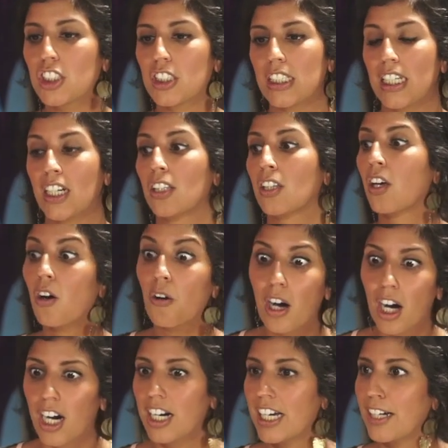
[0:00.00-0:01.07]
the
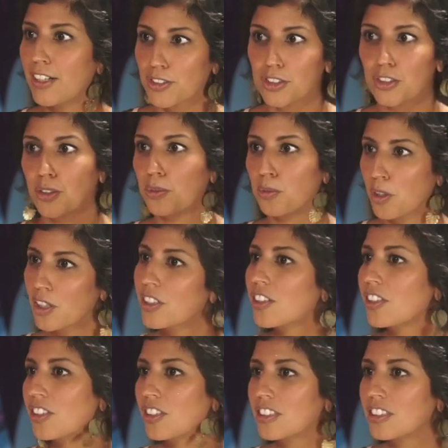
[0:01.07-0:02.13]
aloha out to the
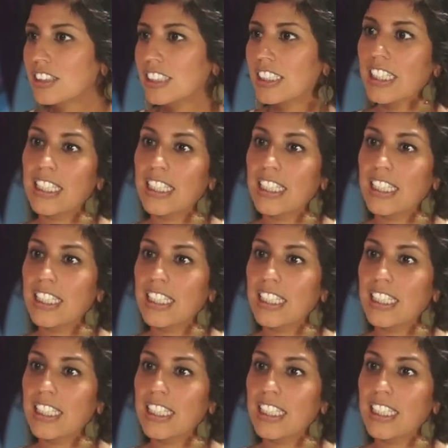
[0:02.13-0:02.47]
world